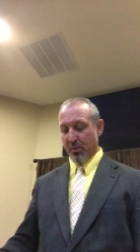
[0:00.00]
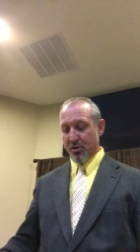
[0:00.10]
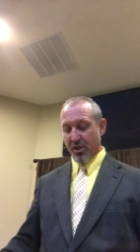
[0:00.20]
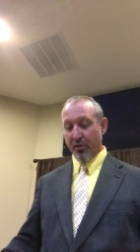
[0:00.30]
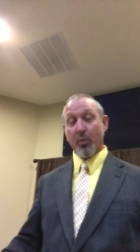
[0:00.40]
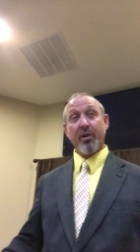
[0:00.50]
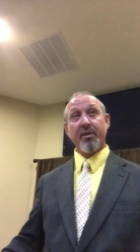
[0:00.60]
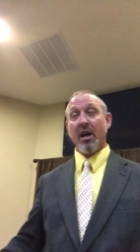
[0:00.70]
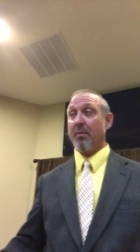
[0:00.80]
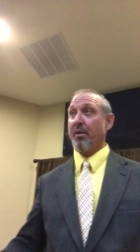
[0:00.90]
You must hear the word
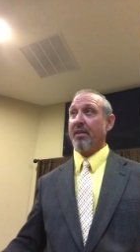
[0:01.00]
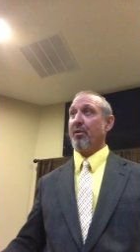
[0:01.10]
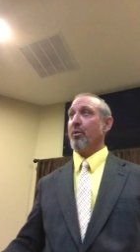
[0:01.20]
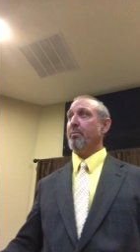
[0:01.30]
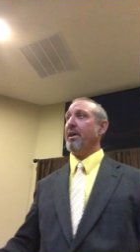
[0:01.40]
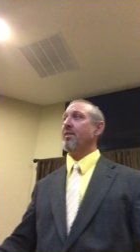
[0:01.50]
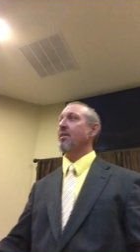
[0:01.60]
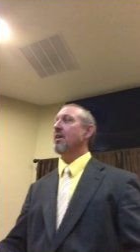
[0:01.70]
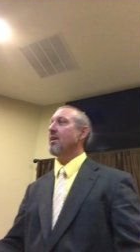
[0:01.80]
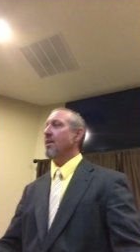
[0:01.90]
of God and believe it. Repent
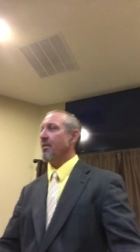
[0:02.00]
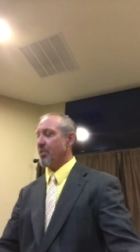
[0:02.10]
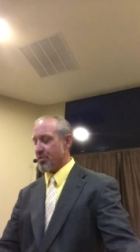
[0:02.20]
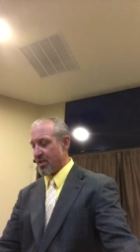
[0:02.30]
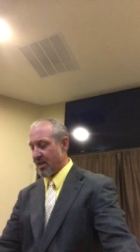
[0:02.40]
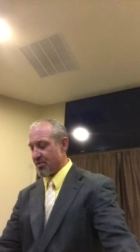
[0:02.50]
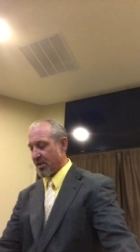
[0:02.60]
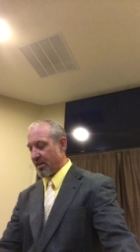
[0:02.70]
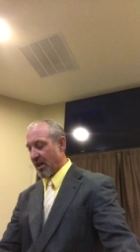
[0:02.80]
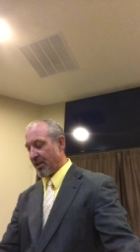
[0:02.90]
of your sins.
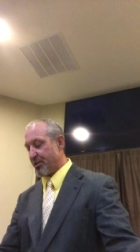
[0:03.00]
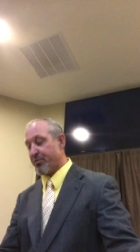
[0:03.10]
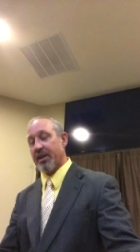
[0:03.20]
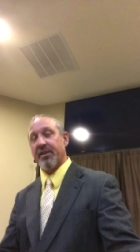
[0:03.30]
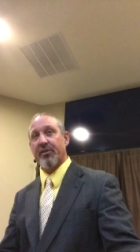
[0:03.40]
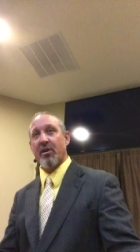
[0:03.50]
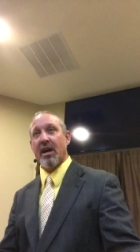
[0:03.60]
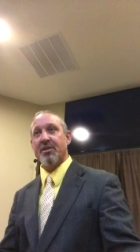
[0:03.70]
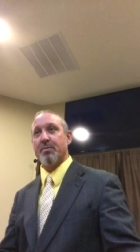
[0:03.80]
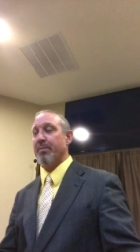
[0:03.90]
Acknowledge your faith in
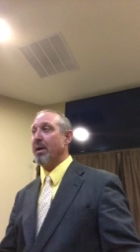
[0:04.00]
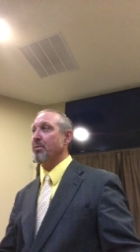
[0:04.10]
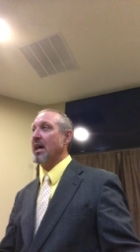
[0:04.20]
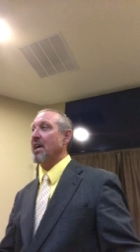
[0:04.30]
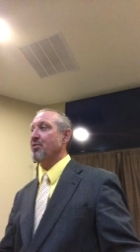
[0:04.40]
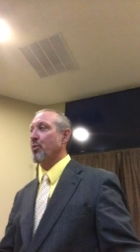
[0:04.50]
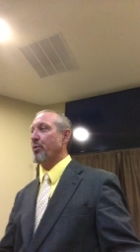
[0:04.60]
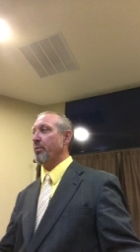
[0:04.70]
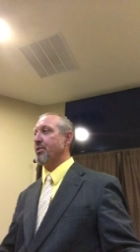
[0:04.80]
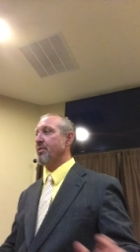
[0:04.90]
Christ. Be baptized for
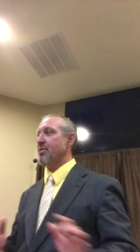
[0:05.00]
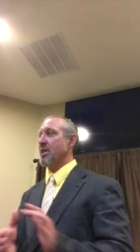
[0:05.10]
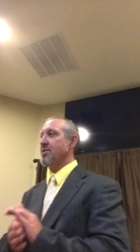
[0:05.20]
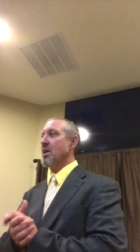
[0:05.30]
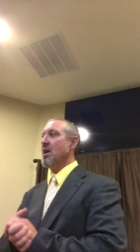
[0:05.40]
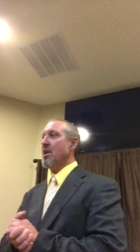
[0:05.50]
the remission of sins.